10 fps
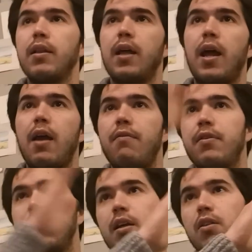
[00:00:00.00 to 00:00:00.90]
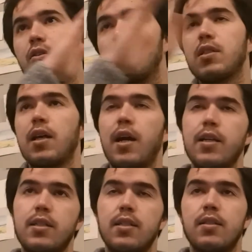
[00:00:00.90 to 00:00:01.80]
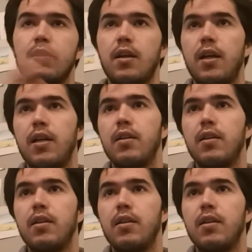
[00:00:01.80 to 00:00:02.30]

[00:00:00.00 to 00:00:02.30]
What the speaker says: That everything looks nice and